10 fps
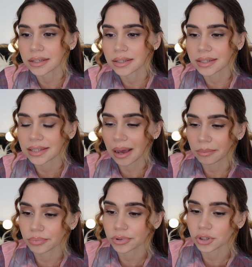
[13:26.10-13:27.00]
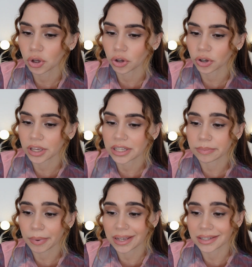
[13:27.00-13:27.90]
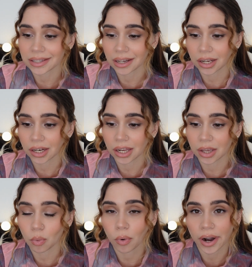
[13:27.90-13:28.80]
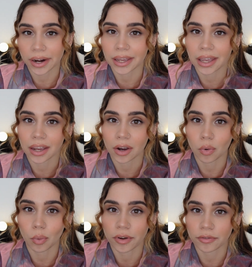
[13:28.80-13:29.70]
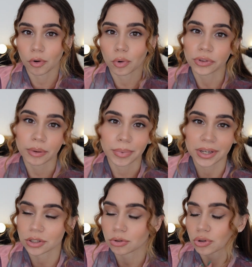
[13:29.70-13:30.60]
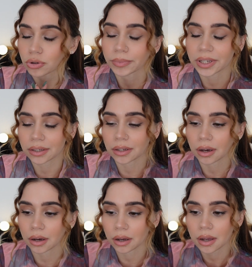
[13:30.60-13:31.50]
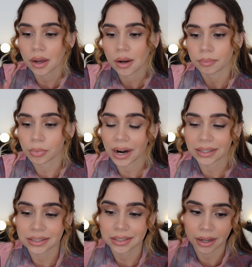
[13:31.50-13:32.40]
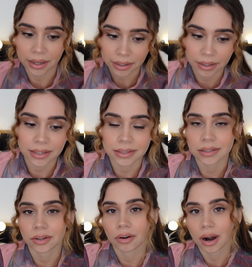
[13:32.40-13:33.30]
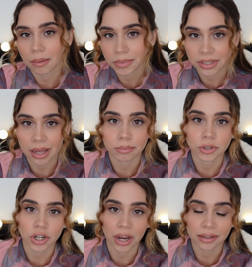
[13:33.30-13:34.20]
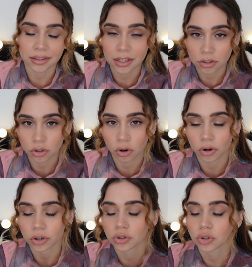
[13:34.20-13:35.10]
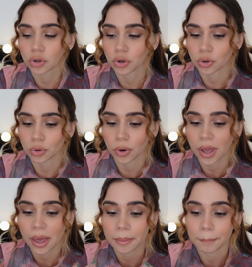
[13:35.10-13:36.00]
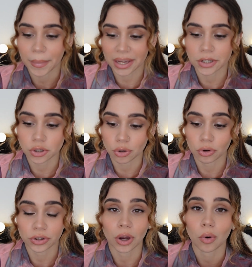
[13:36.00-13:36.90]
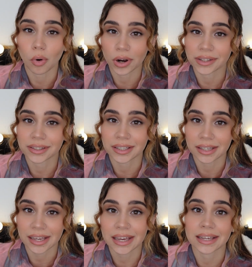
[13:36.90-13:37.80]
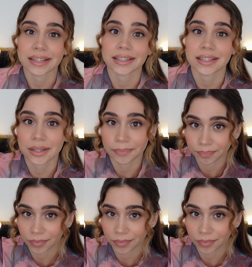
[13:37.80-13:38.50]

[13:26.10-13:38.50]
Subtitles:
Samsung is basically working with all the big social media brands like Instagram, Snapchat, TikTok to make sure their quality is